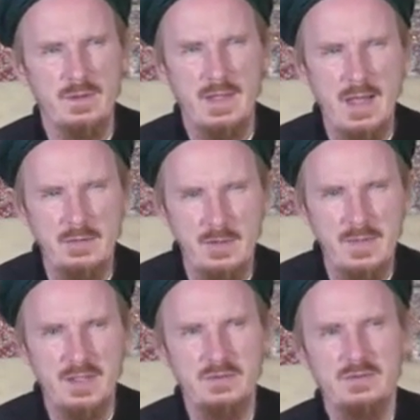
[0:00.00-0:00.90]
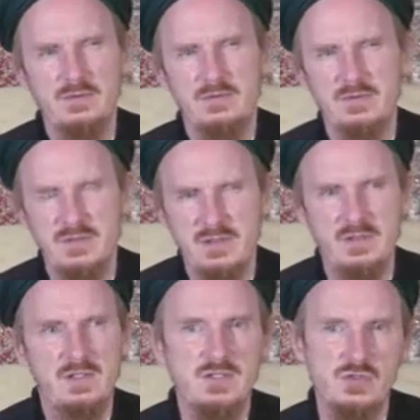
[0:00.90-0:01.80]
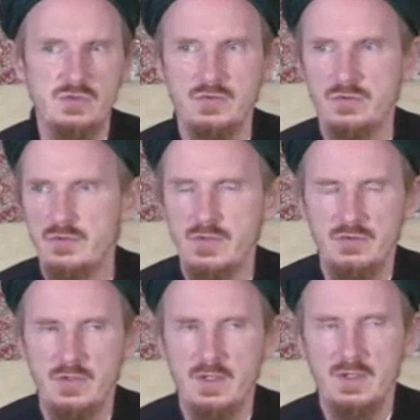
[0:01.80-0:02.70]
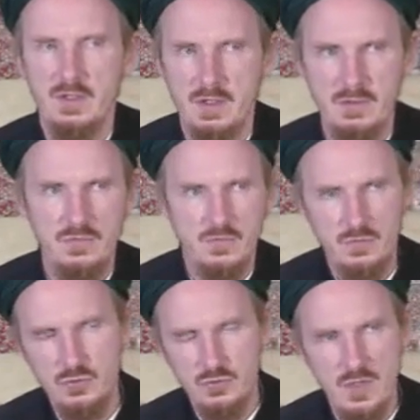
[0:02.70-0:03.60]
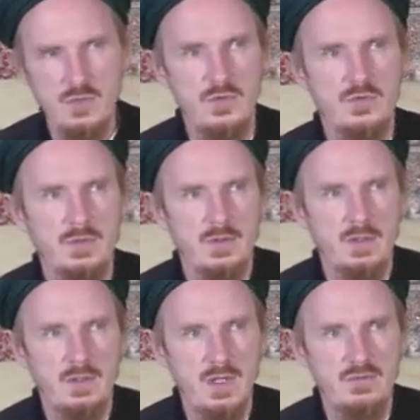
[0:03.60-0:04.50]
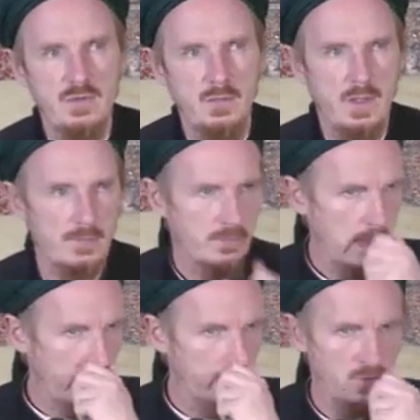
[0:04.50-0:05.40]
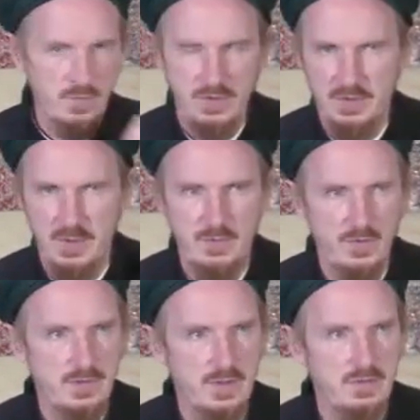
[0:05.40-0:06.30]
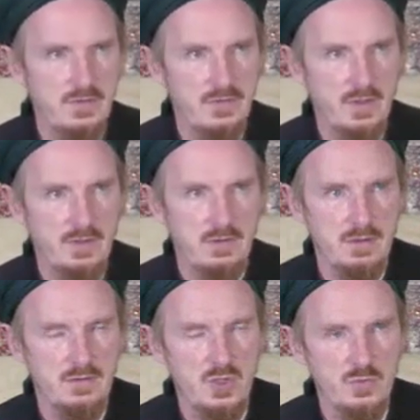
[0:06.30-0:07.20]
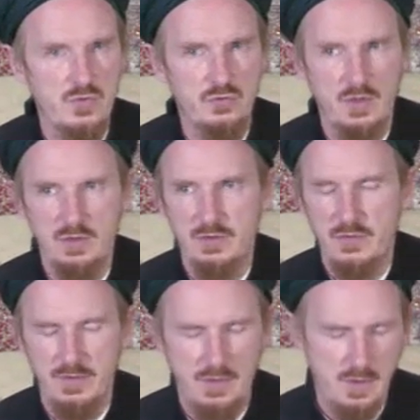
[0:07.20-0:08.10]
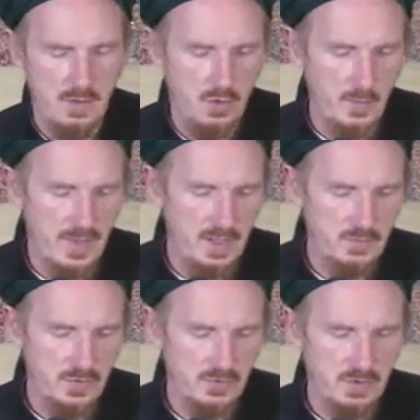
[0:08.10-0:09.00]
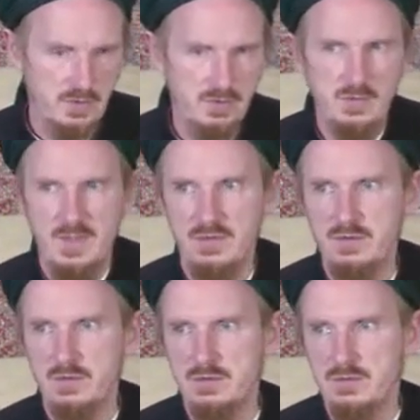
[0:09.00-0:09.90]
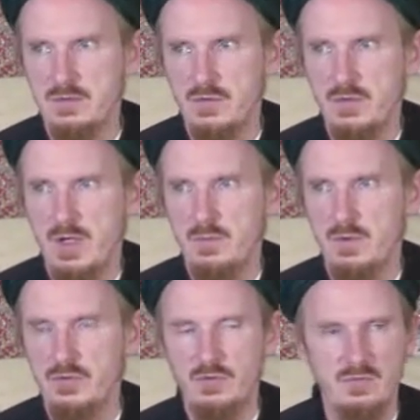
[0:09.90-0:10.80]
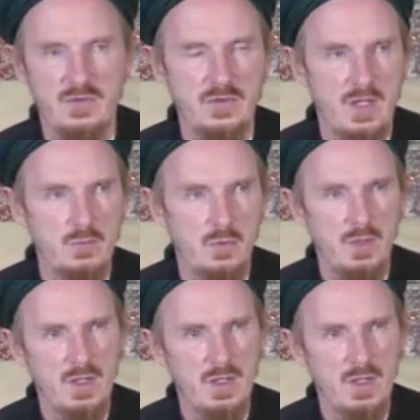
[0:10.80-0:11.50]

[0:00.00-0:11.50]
arabesques, tessellations, there's kind of growths everywhere, from the time that they designed the Dome of the Rock and the Umayyad Mosque in Damascus to the great mosques of Istanbul.